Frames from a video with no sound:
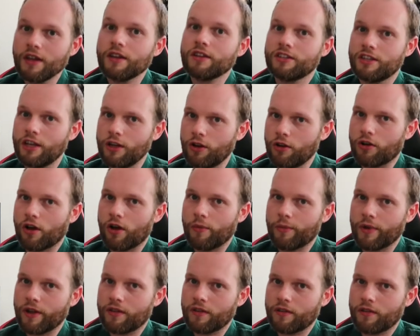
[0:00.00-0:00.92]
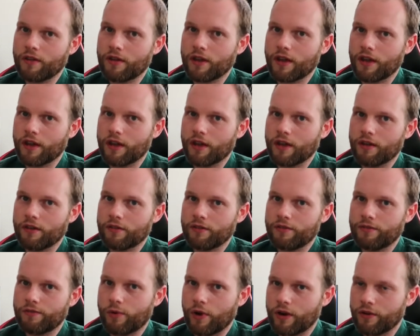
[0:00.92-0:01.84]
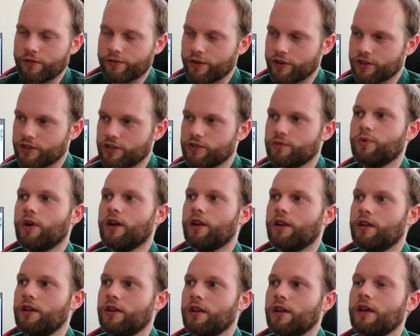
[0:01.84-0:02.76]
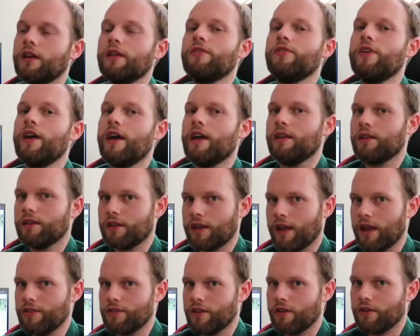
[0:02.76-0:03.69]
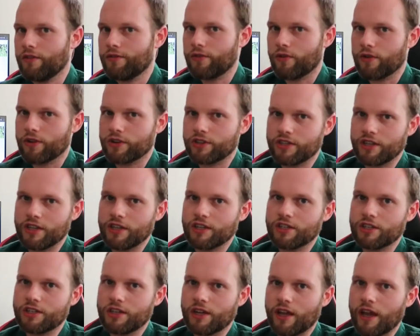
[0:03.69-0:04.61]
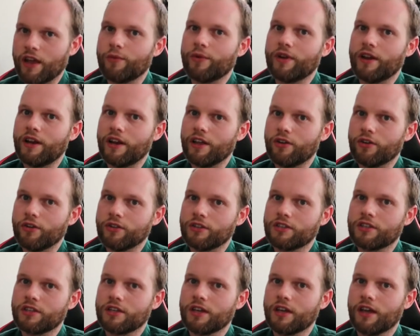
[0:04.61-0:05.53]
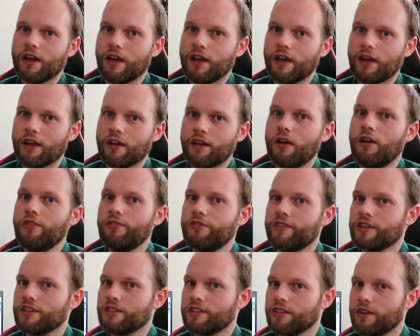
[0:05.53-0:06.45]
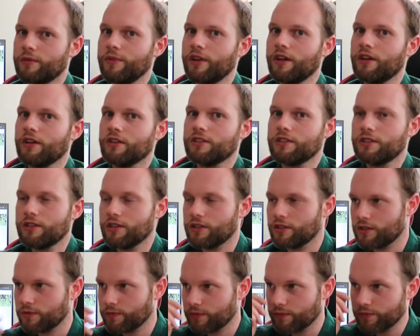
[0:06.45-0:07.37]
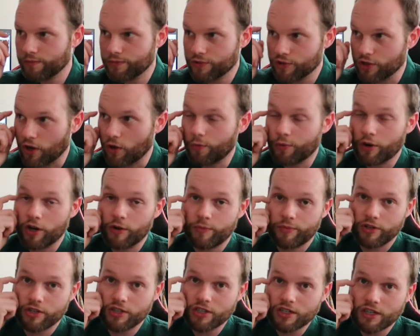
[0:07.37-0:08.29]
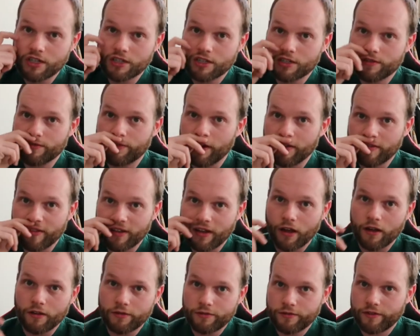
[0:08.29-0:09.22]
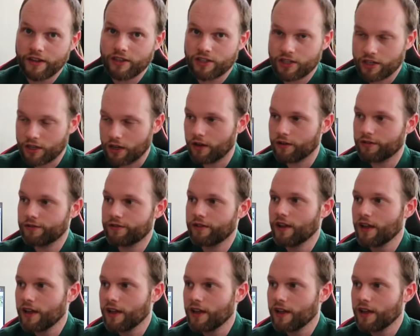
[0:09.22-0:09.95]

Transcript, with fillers: Single combat, uh, one versus one, then Kendo, of course, is a really good uh, contester because this sole purpose is fighting off, fencing off